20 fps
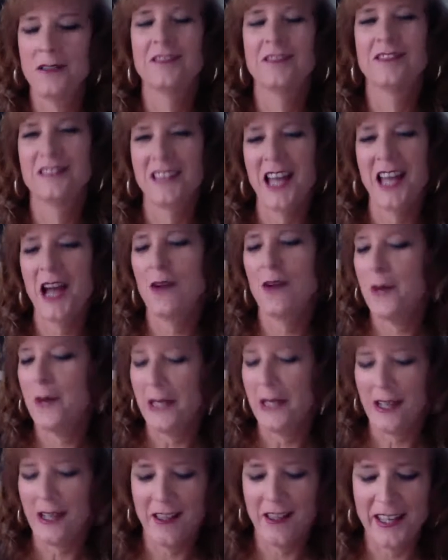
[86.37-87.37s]
Yeah,
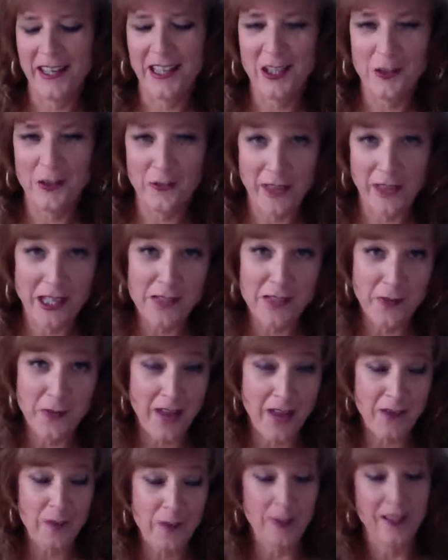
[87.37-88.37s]
my God. Thank you. Thanks for
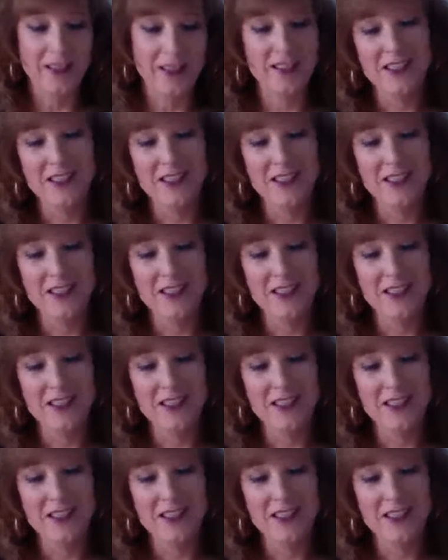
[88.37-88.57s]
having me.